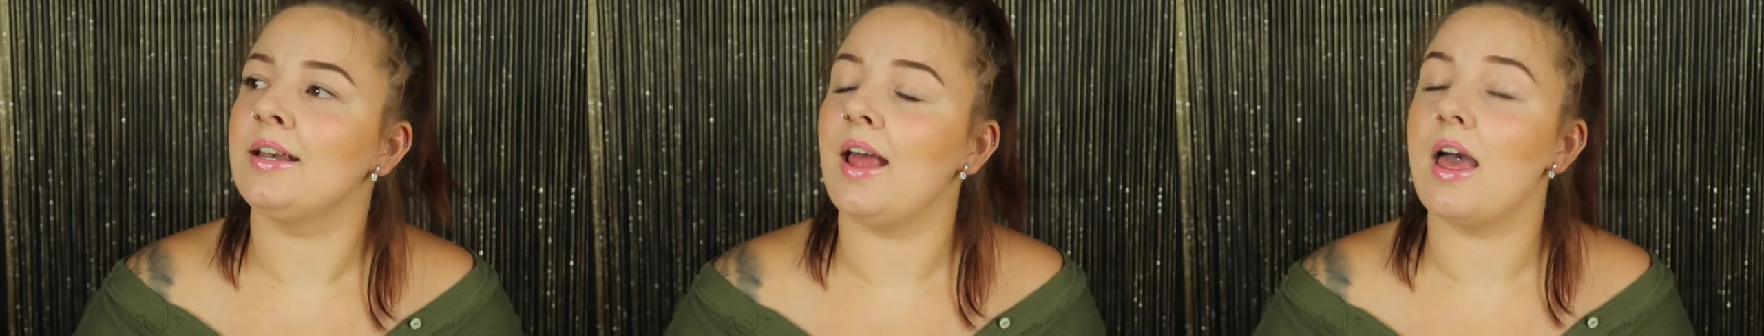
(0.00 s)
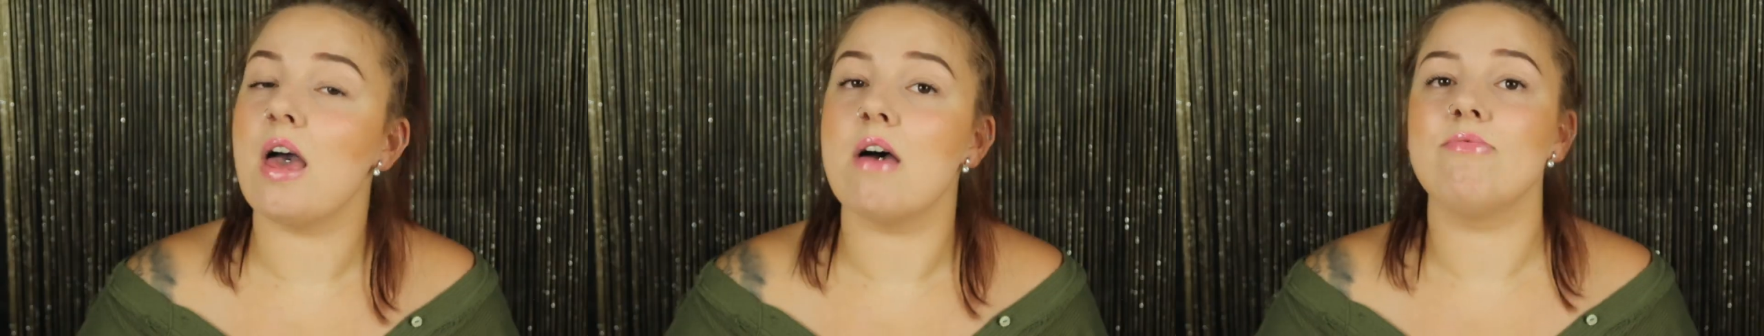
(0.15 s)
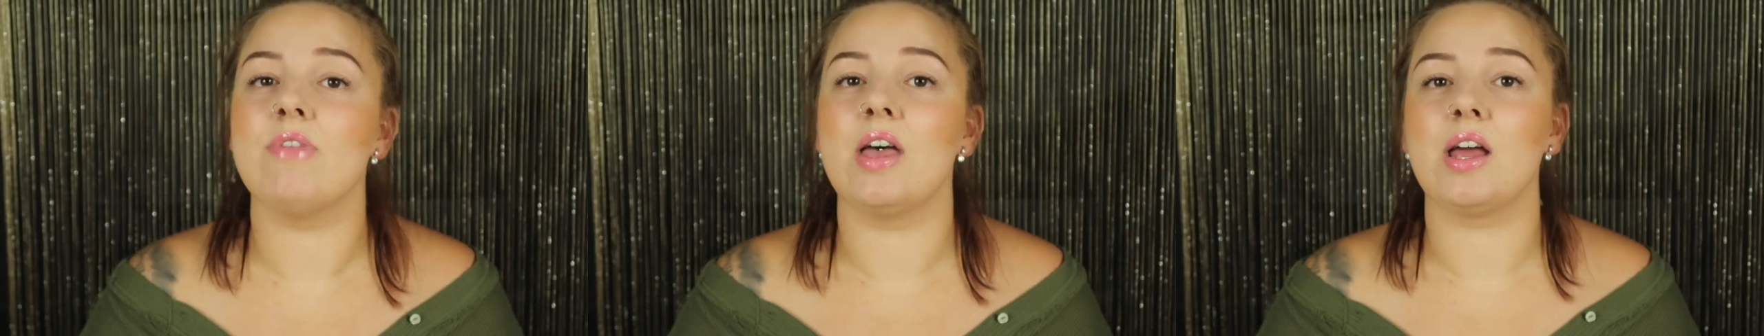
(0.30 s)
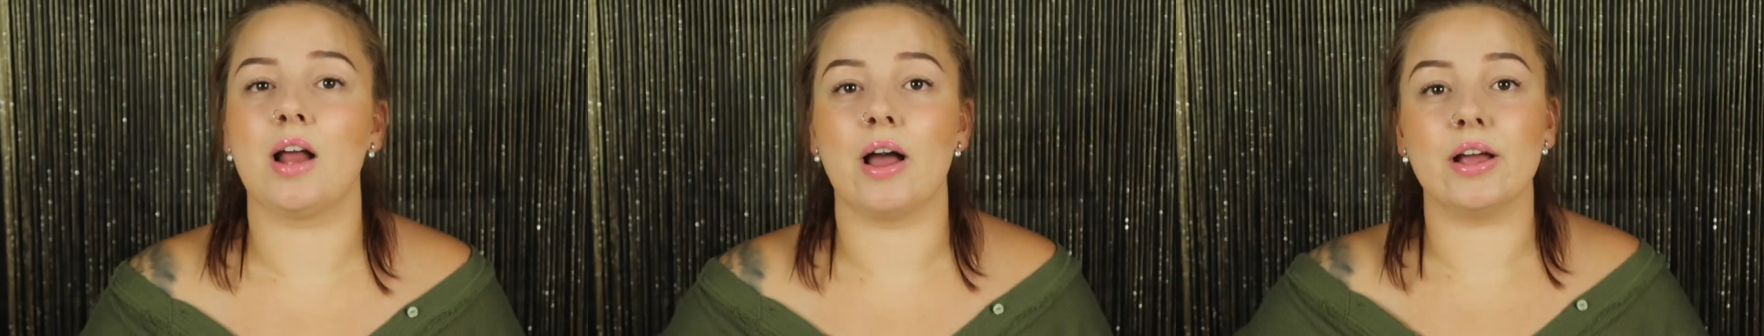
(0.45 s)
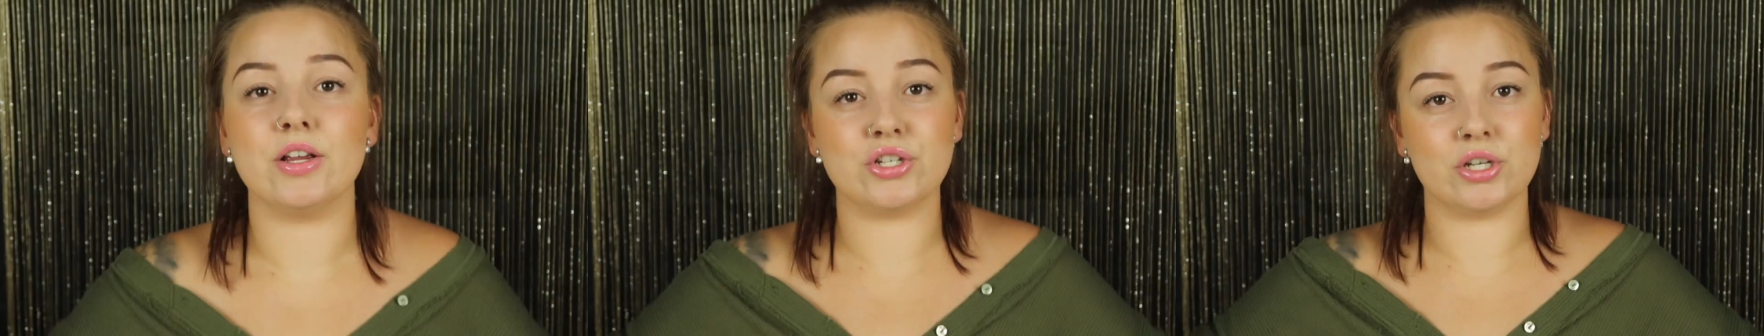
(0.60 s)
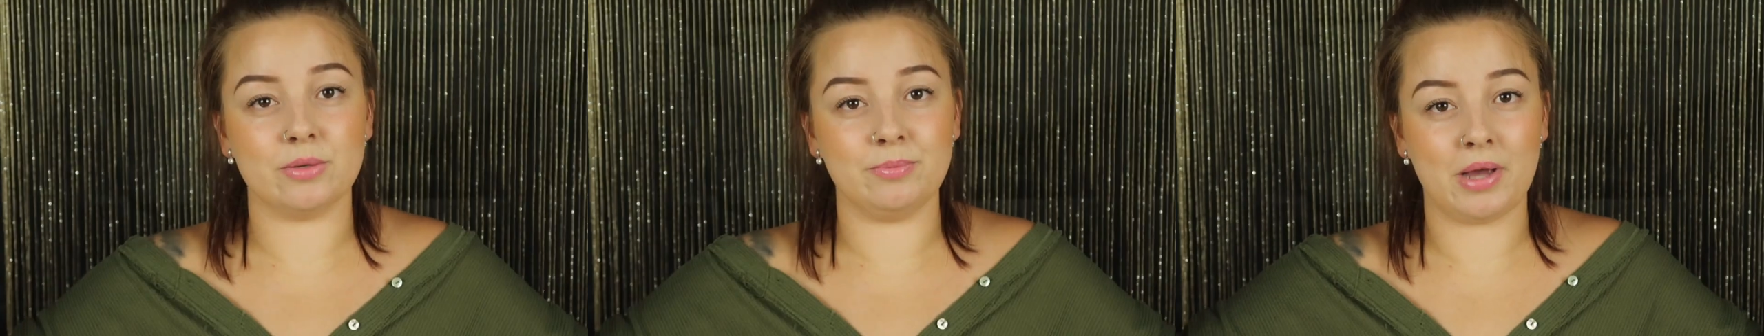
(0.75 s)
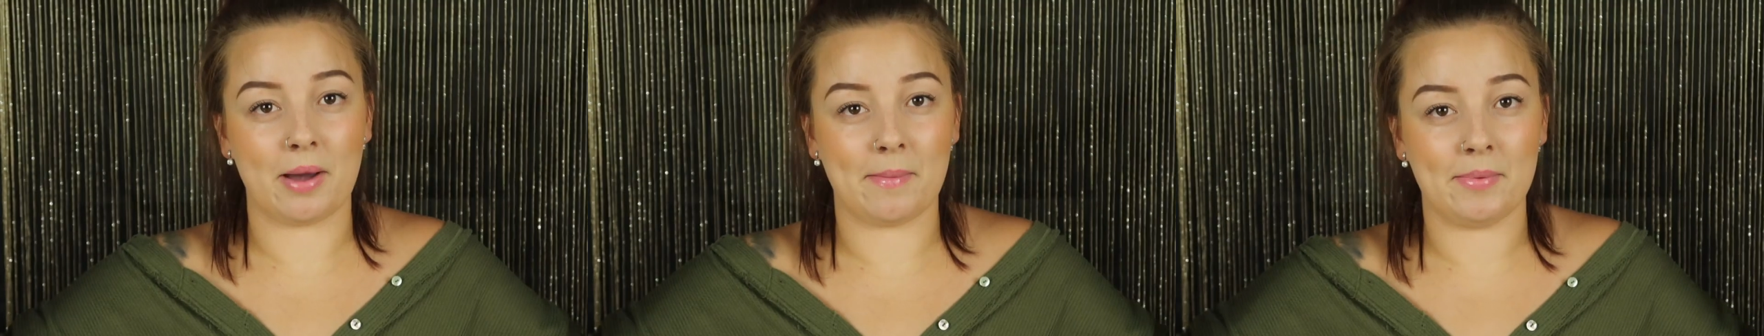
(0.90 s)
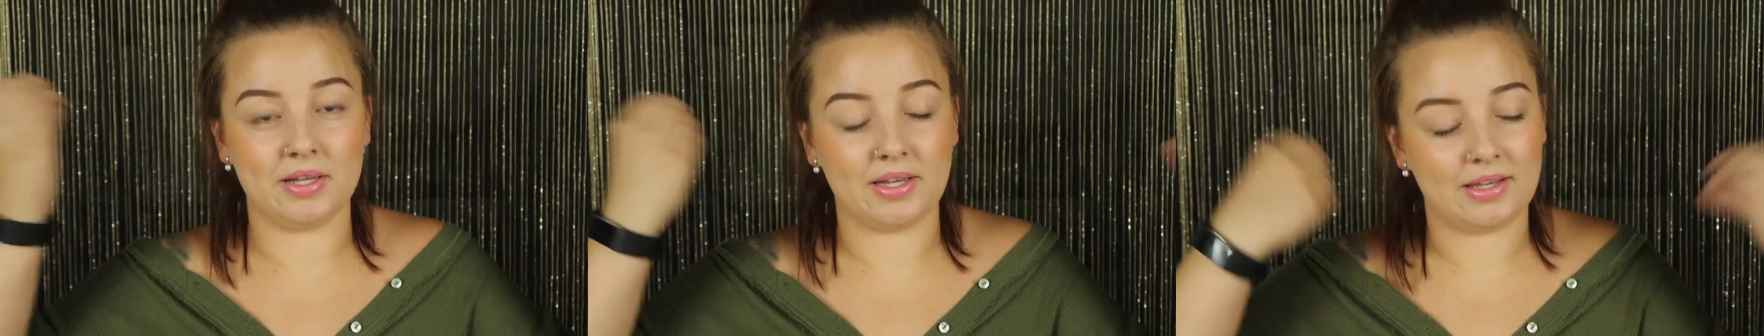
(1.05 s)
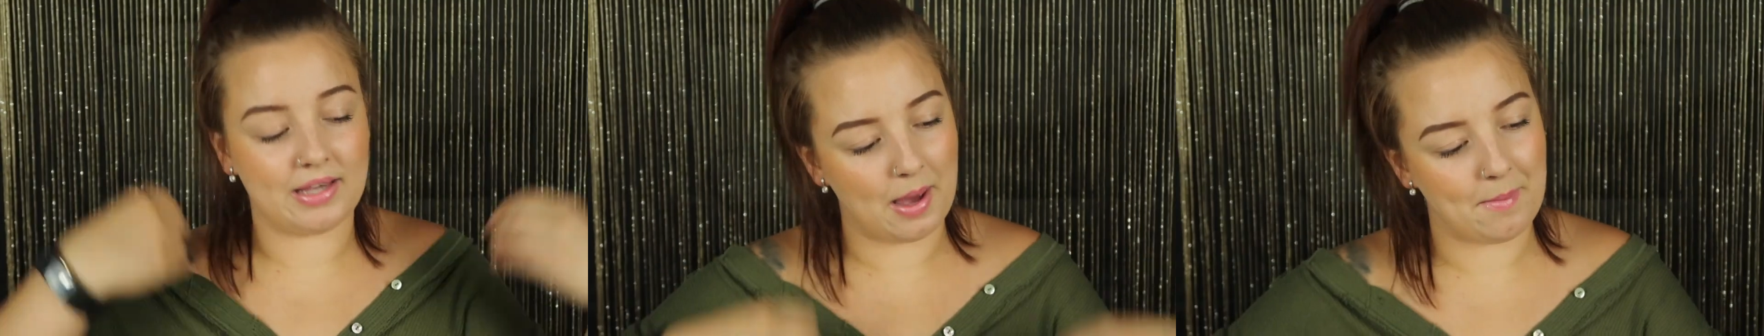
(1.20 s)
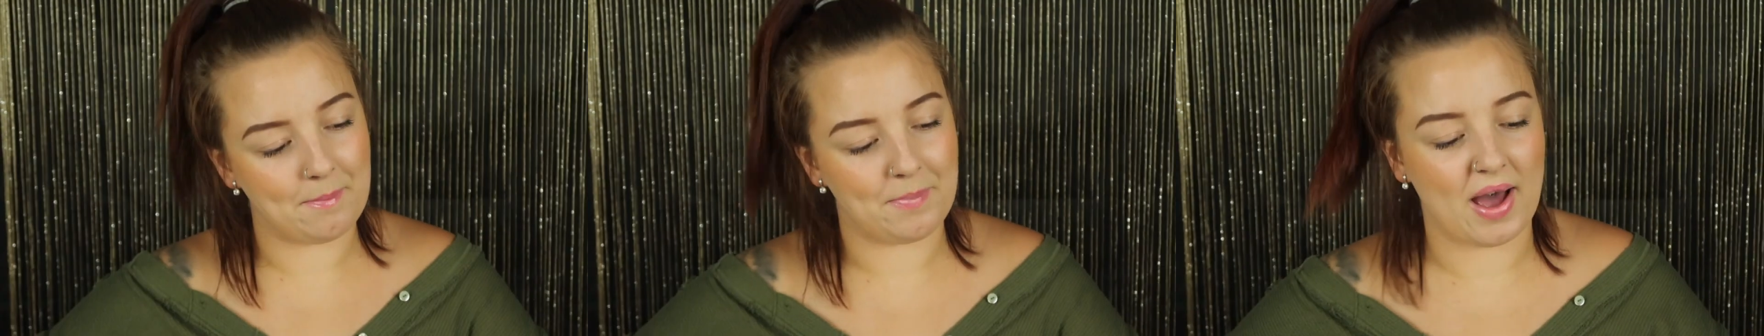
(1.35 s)
and then I should be able to
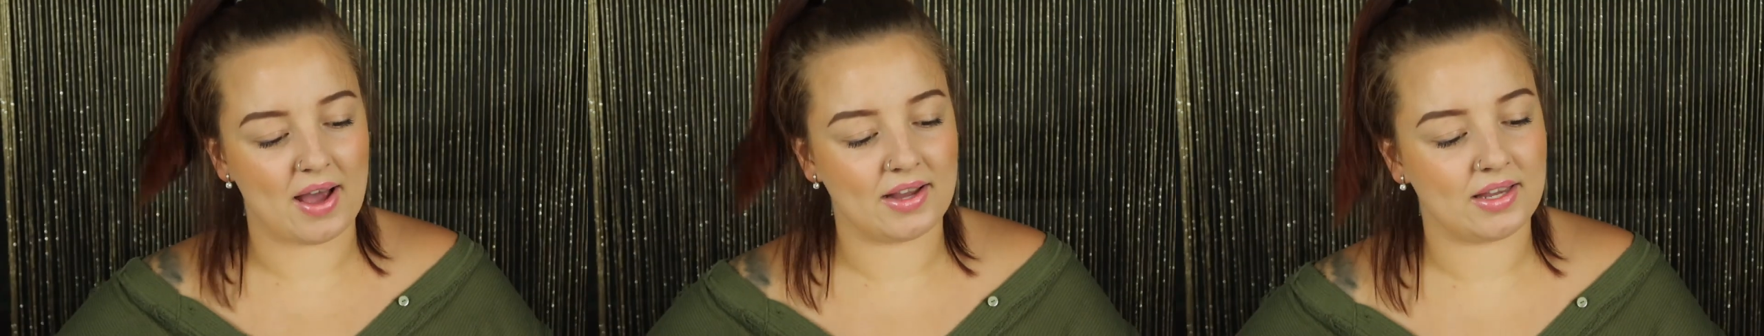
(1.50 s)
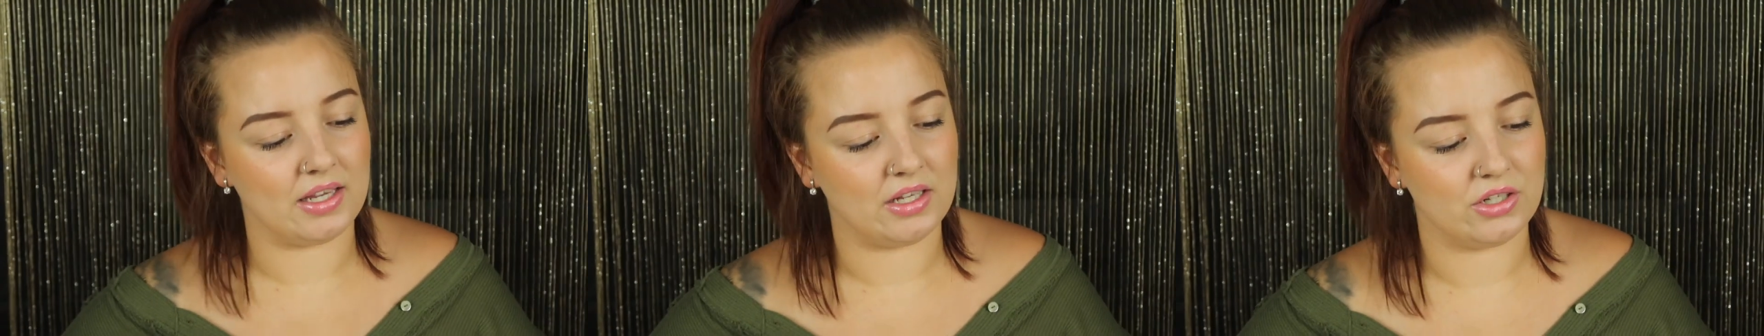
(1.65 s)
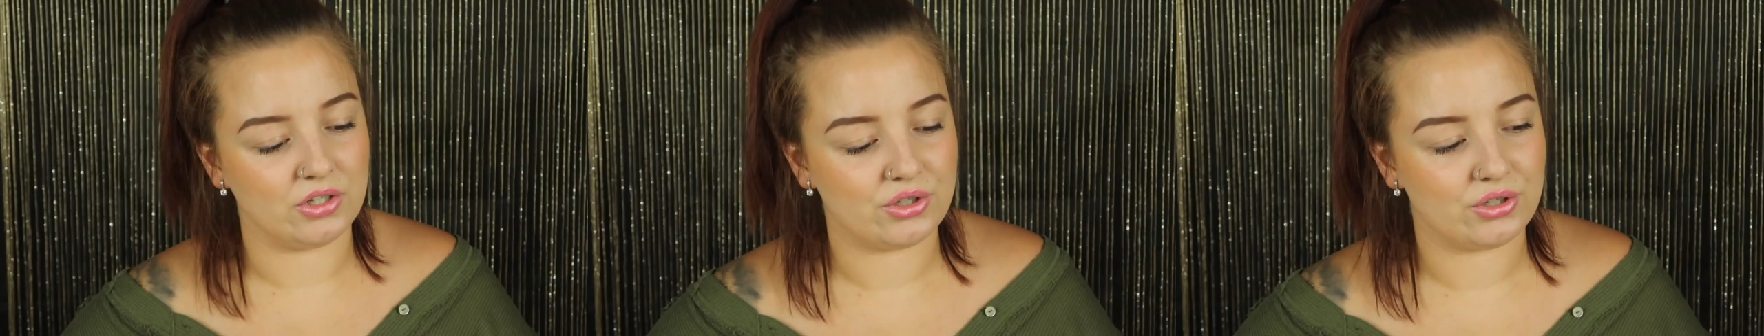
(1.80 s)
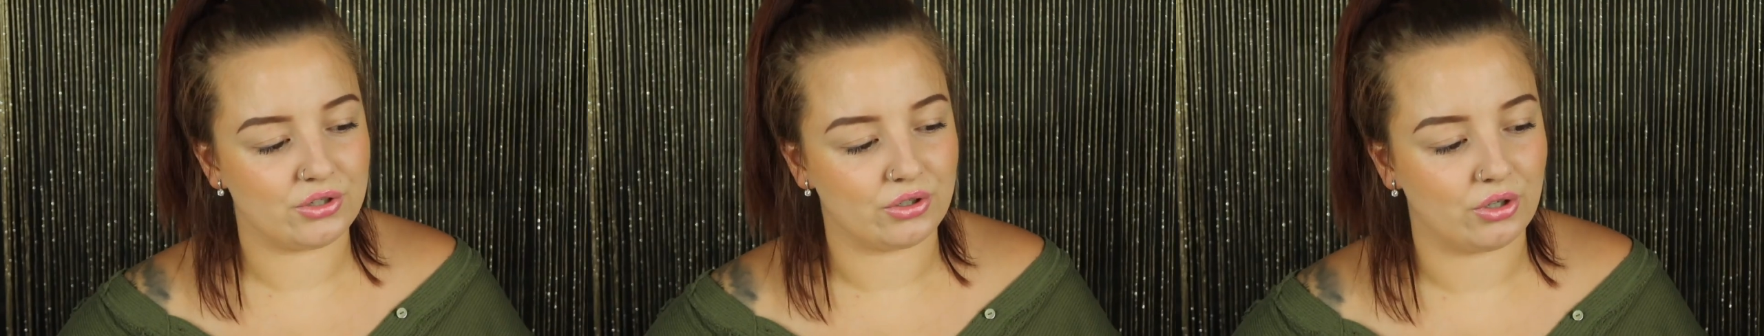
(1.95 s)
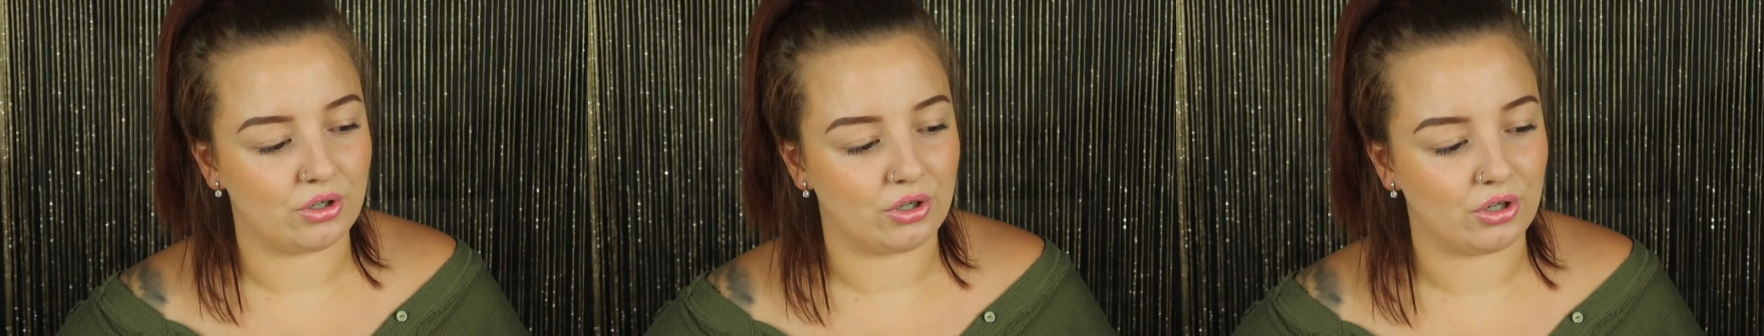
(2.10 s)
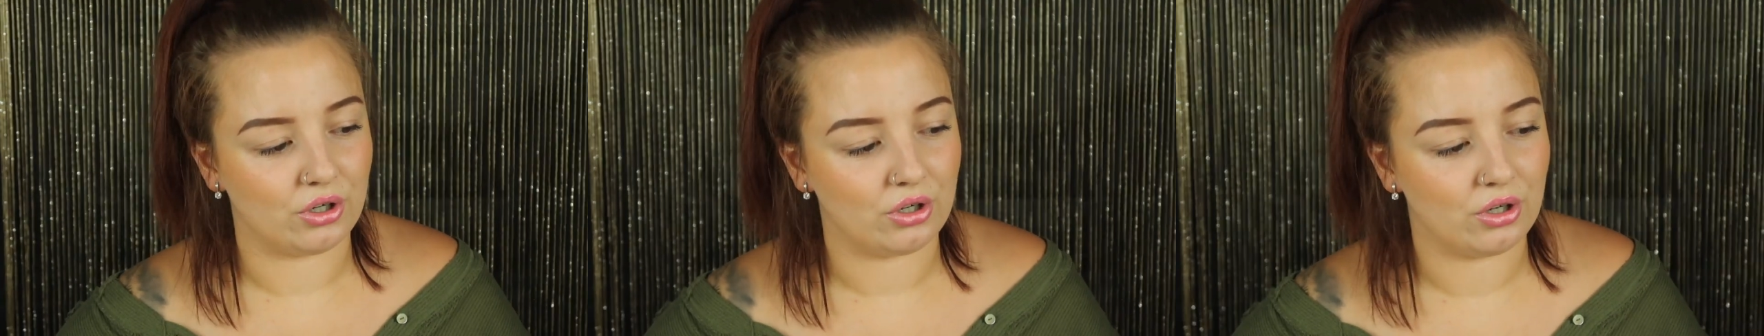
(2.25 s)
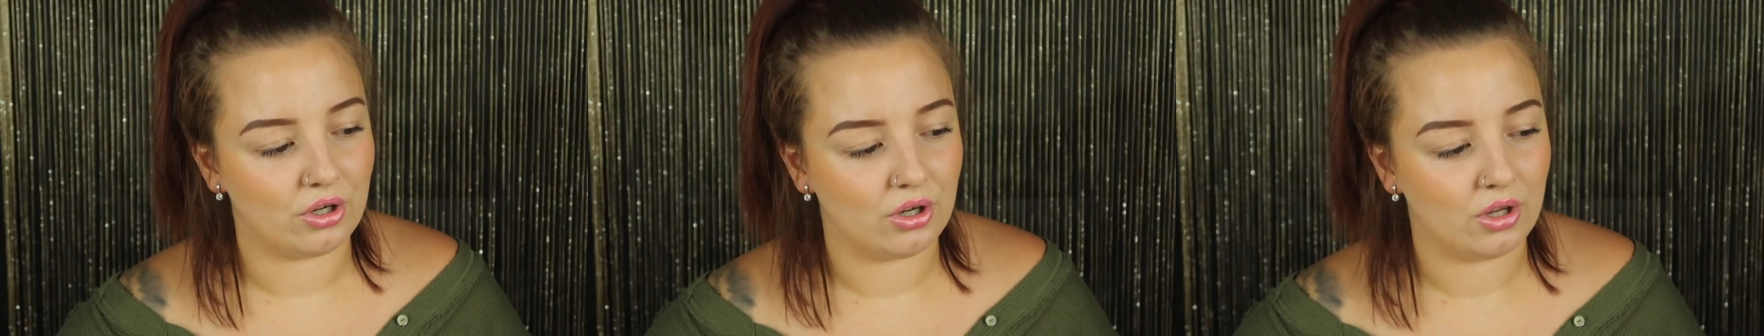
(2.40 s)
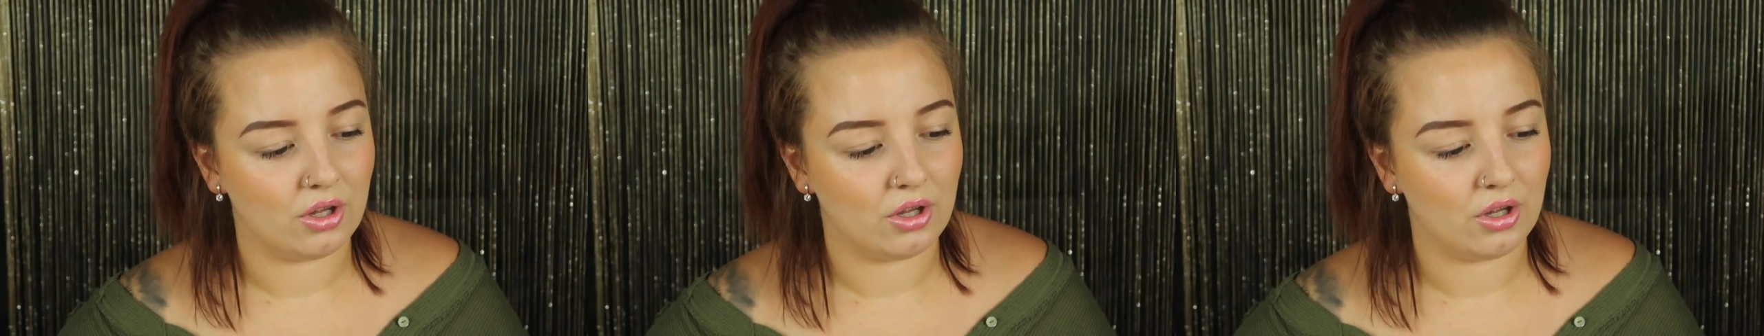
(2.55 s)
get back into